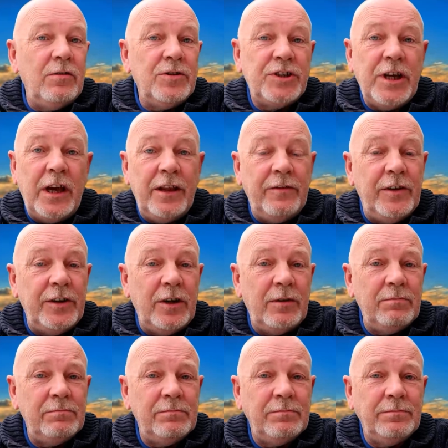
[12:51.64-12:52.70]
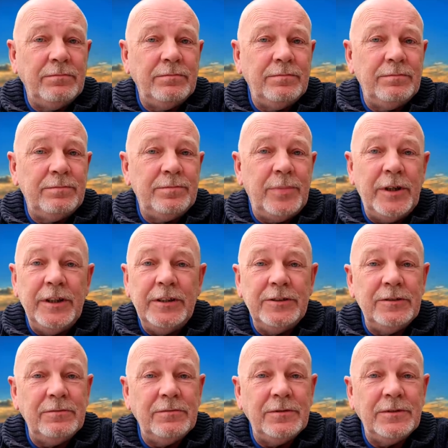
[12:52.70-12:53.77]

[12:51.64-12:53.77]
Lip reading: Share the video, please,